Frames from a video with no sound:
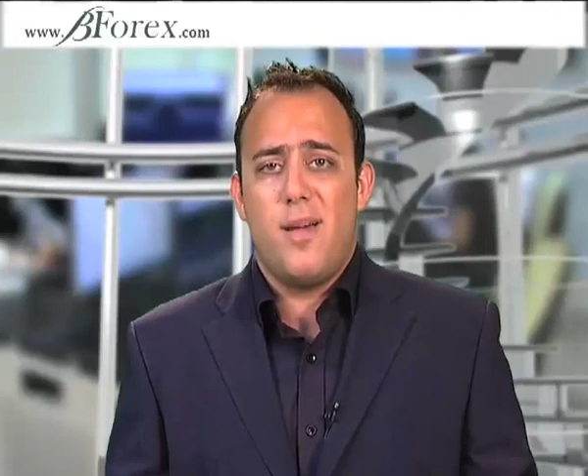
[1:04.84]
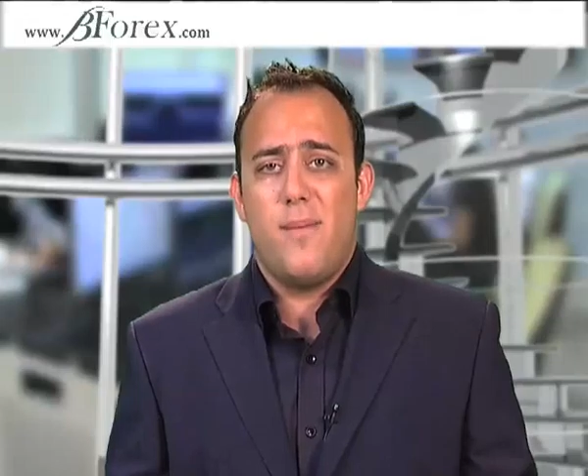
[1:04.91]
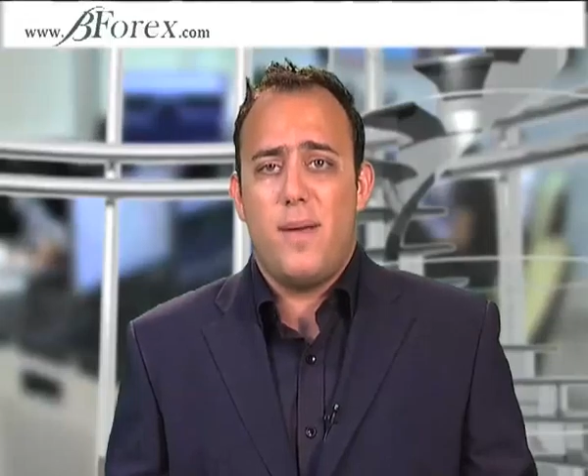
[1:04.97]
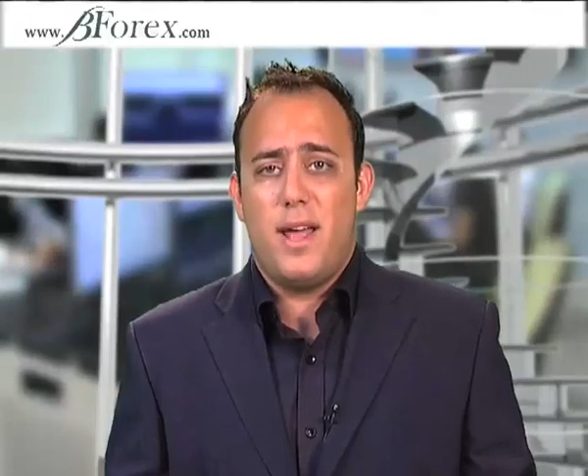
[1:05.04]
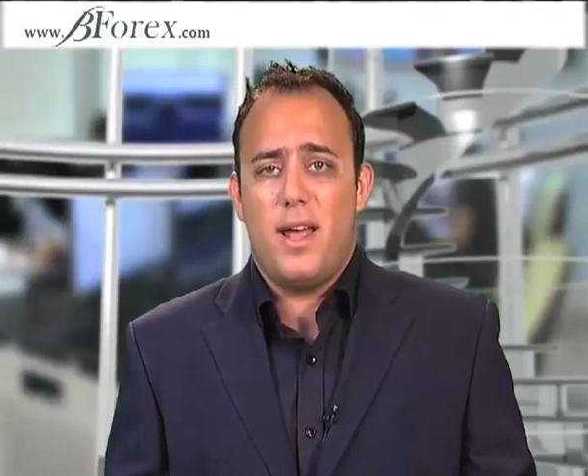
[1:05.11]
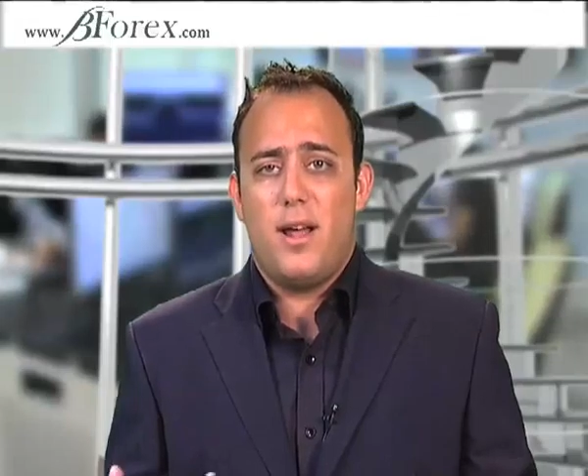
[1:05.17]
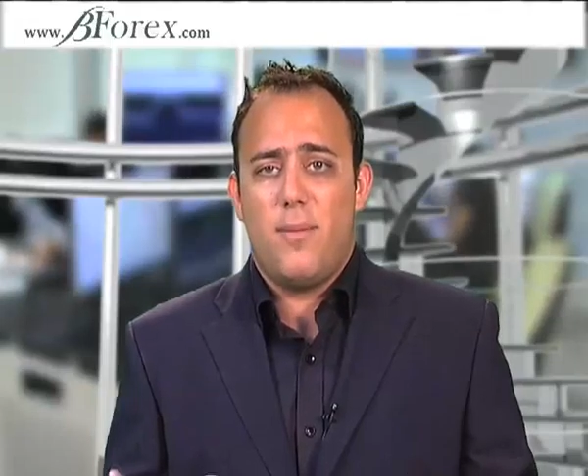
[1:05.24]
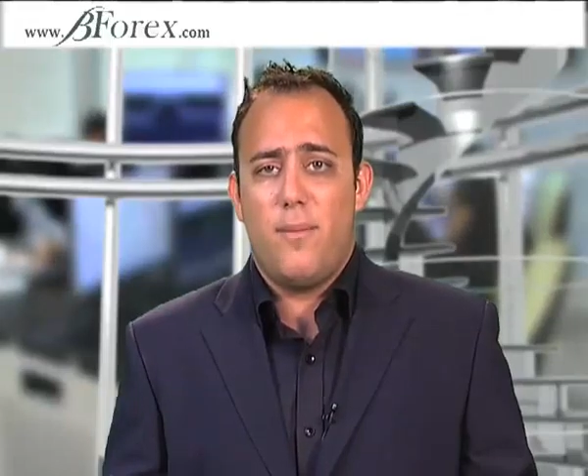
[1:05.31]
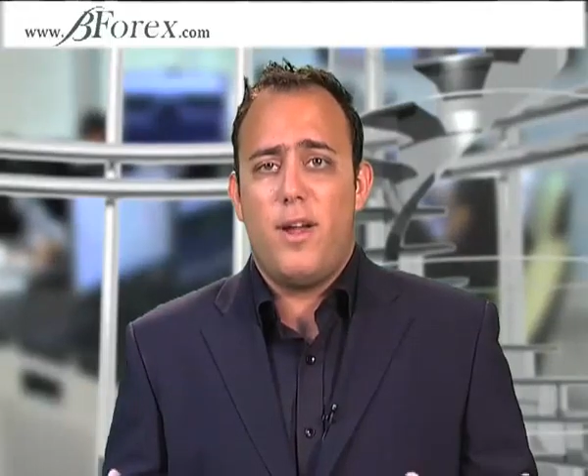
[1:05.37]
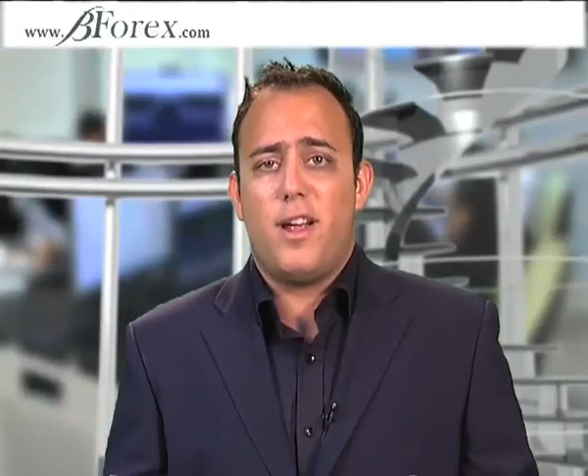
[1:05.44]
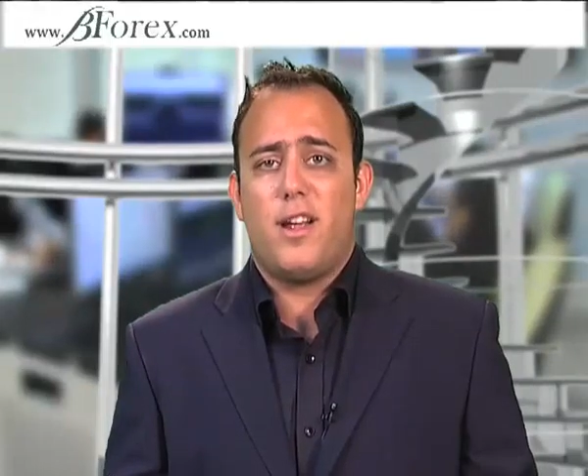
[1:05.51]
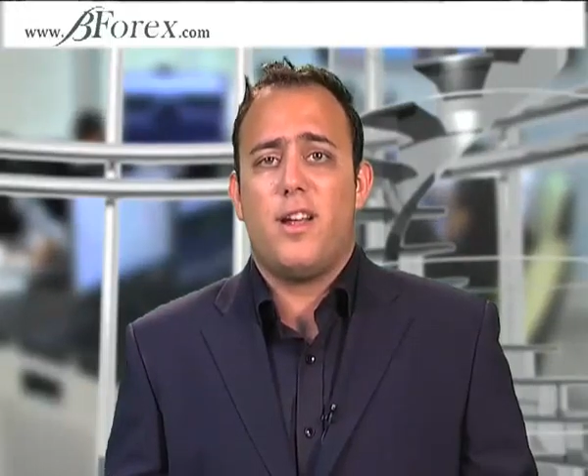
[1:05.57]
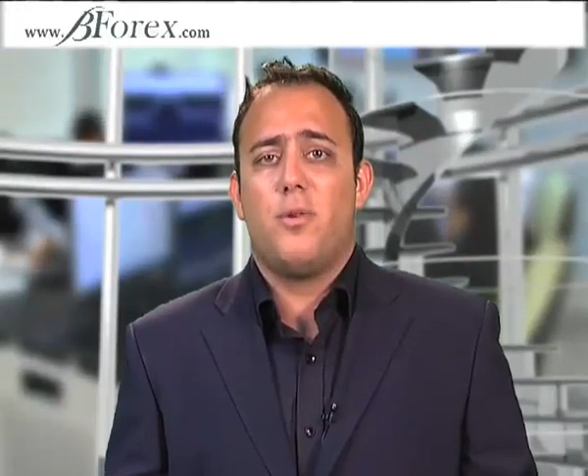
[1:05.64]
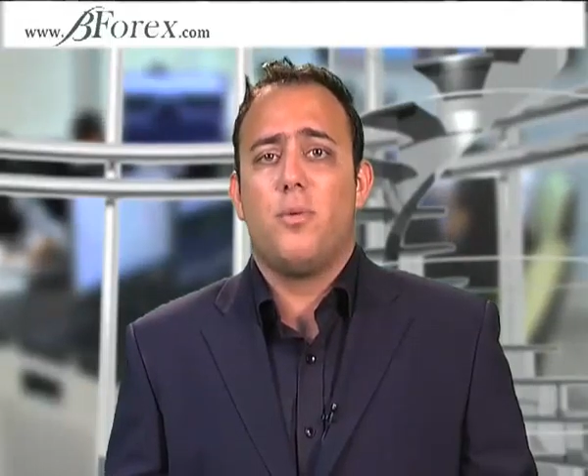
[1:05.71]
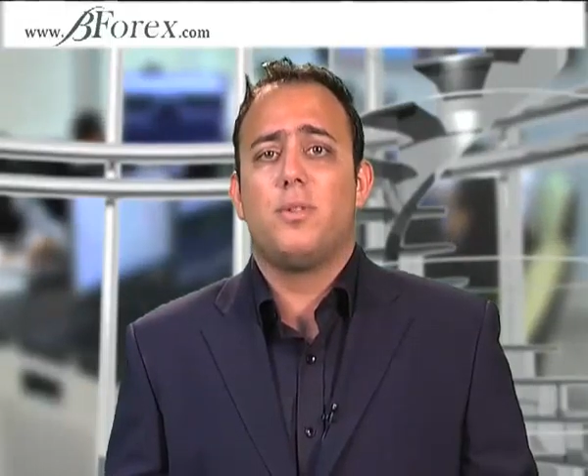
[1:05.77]

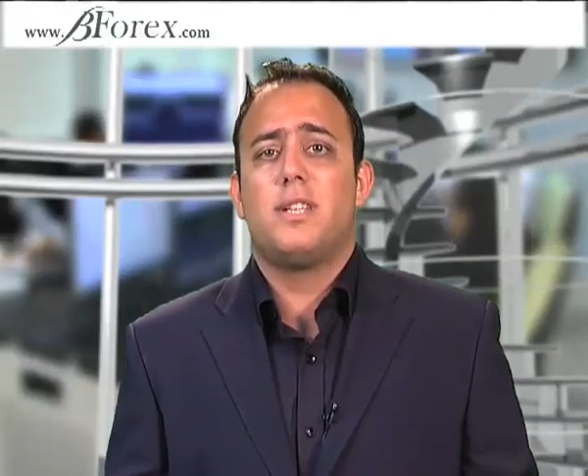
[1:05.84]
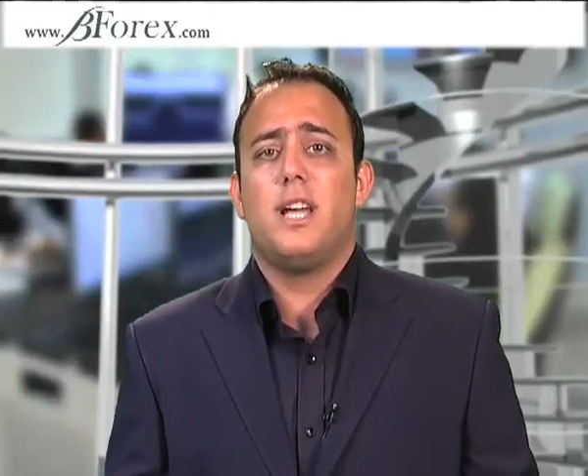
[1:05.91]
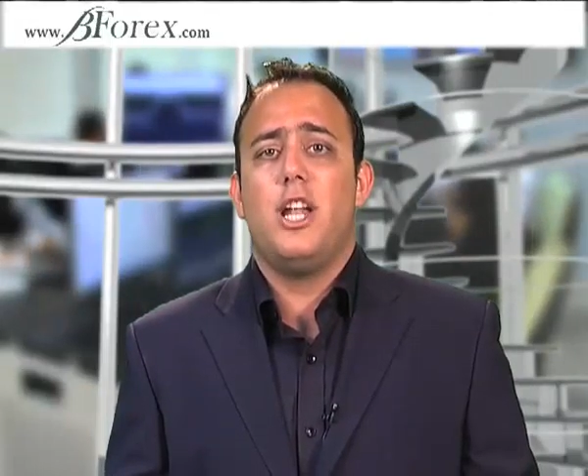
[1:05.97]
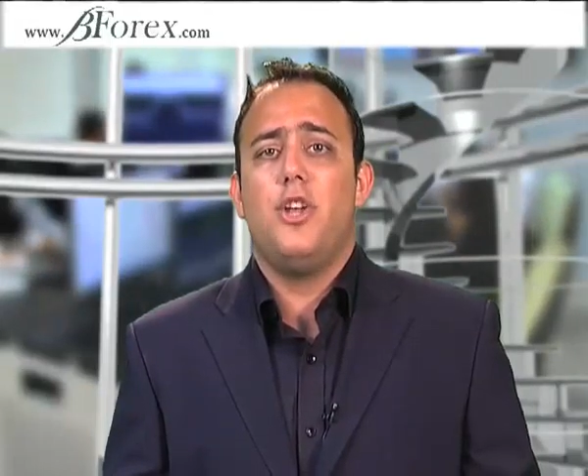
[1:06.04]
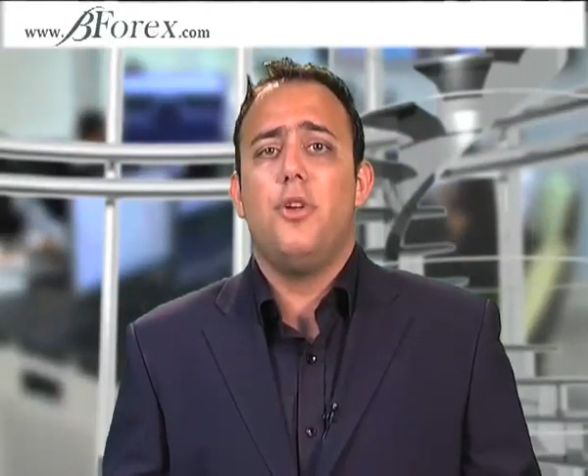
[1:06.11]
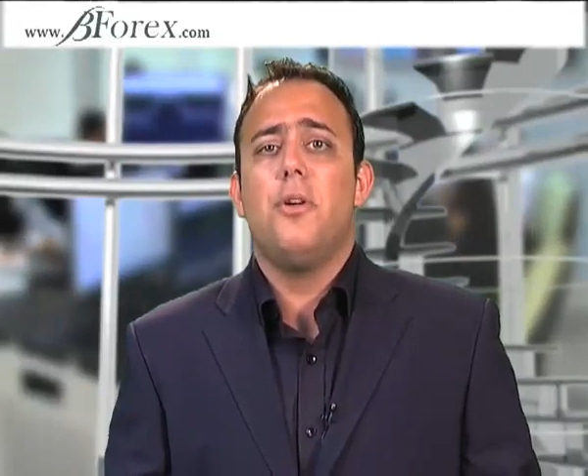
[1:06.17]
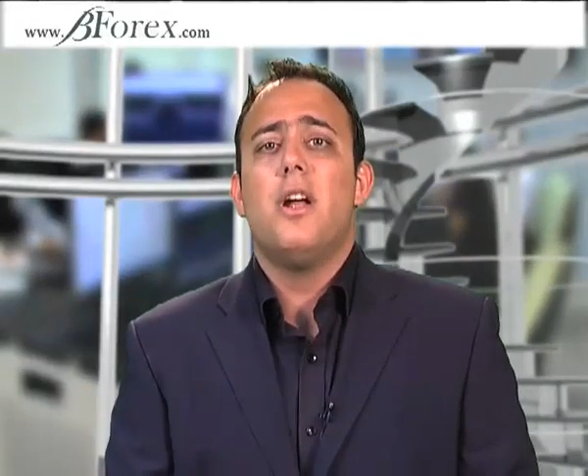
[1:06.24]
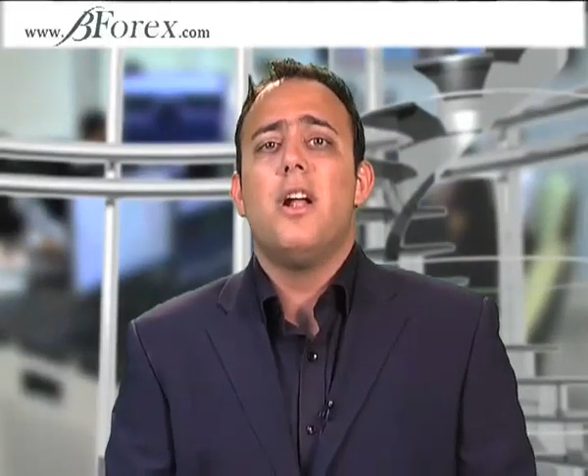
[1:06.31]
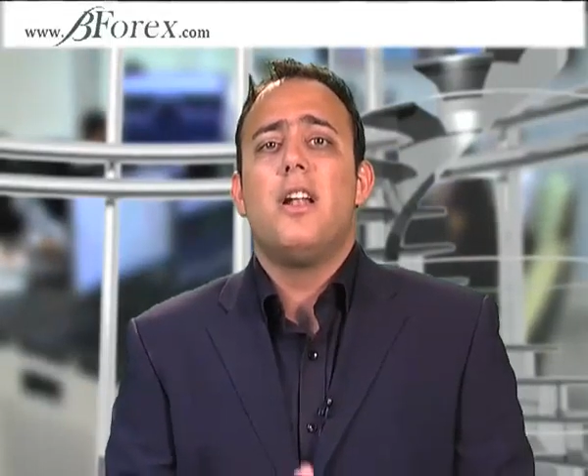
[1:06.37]
American will tell you,